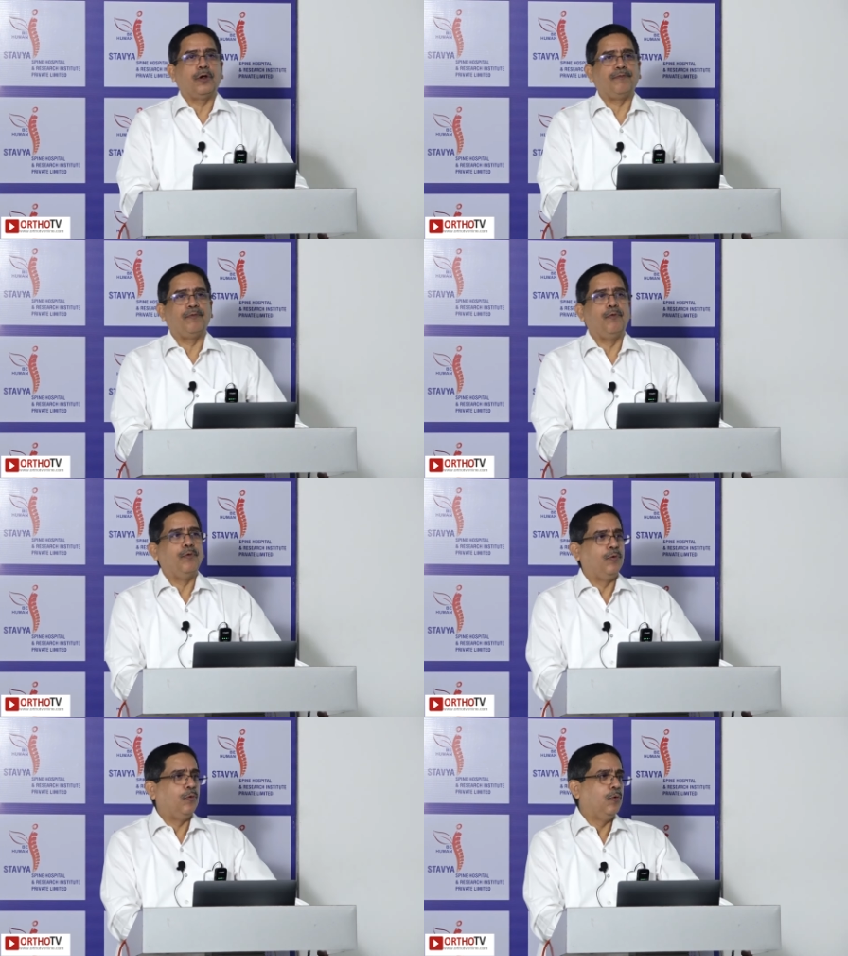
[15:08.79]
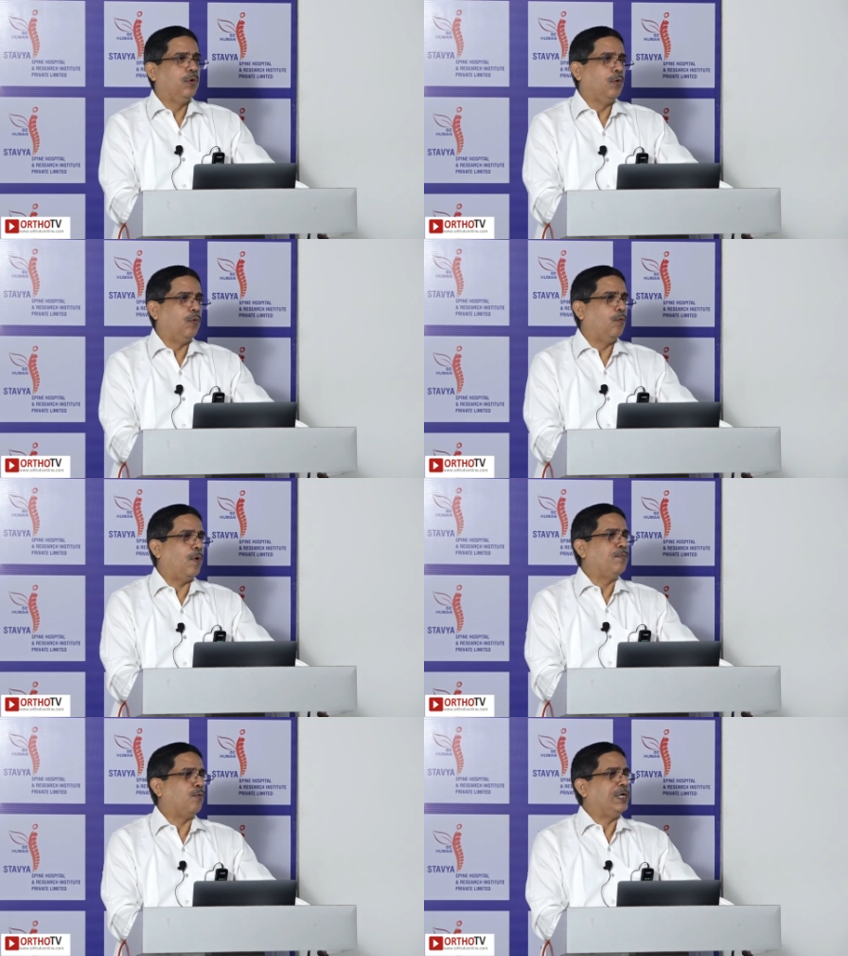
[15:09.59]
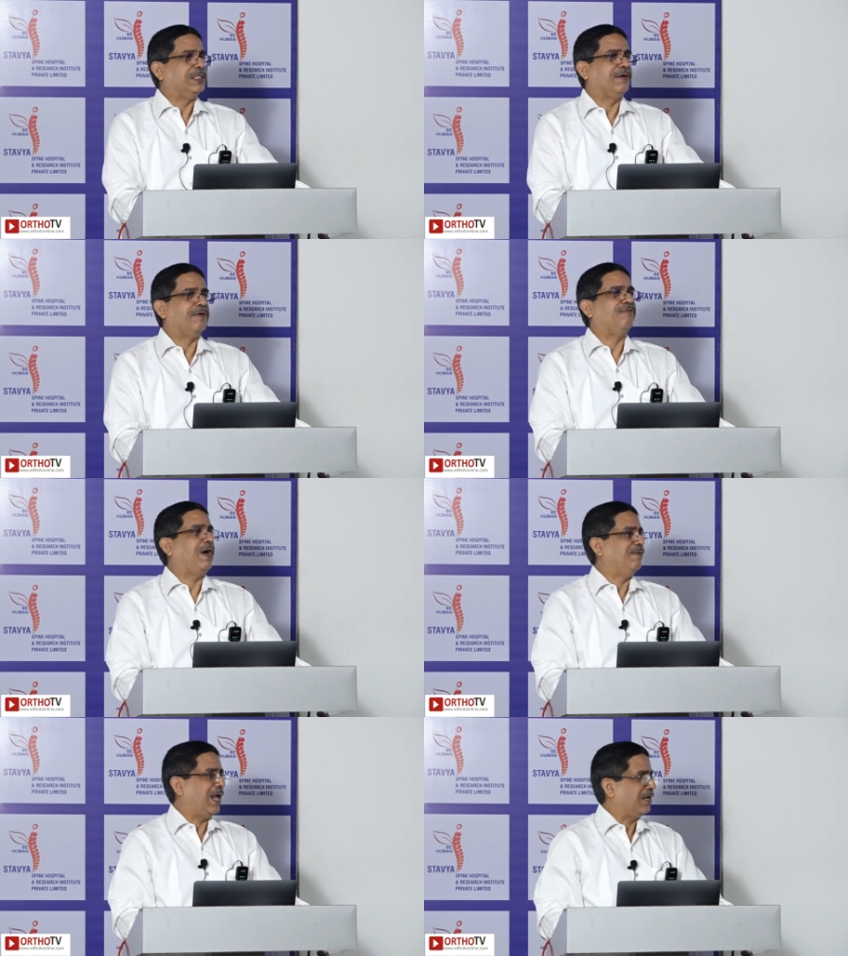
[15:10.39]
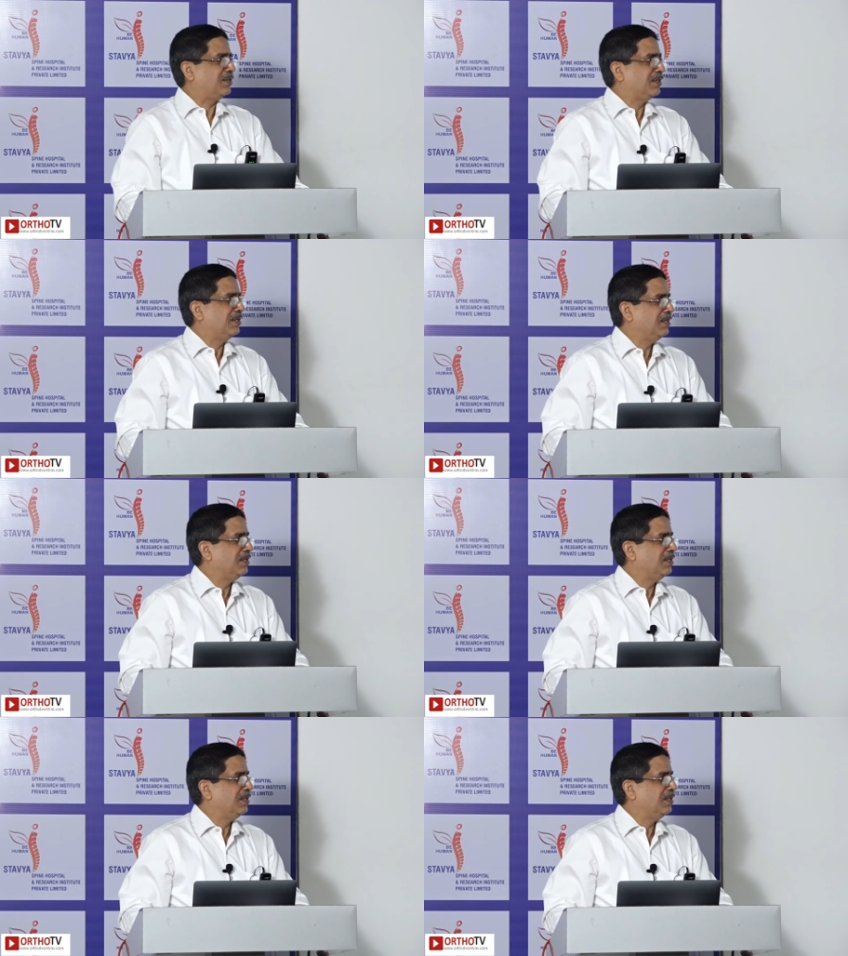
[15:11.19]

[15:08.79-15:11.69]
of 1.75 lakhs.